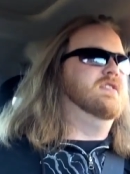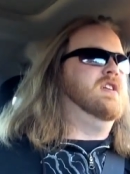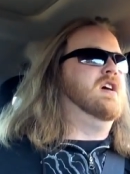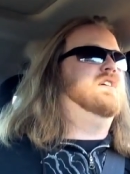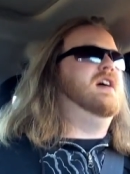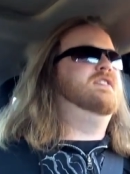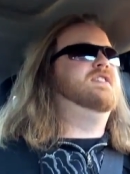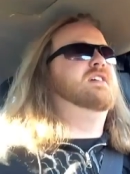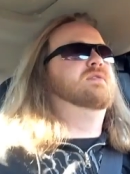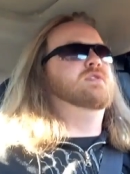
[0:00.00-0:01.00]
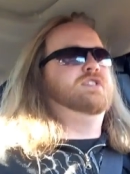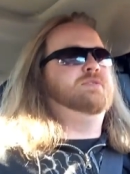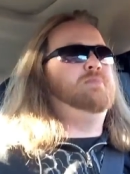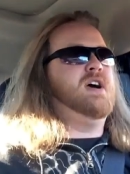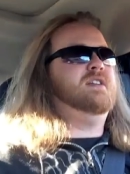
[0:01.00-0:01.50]
No, I think
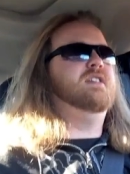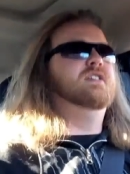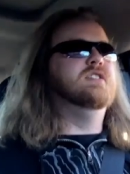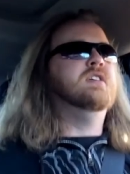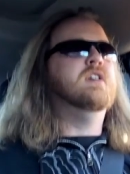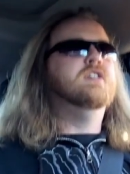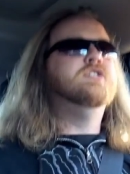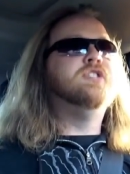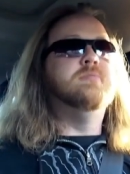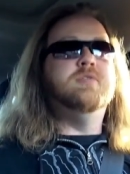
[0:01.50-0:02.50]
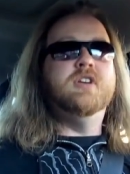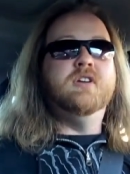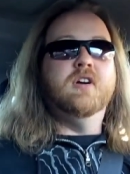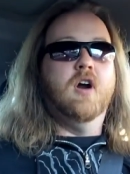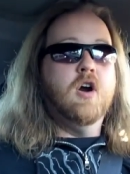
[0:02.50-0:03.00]
respect should
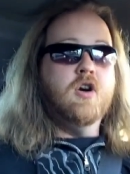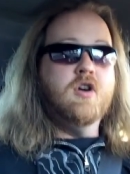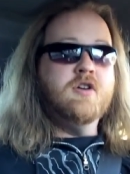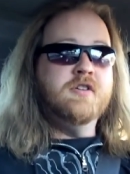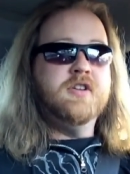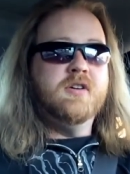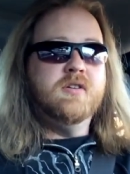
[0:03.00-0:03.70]
be earned,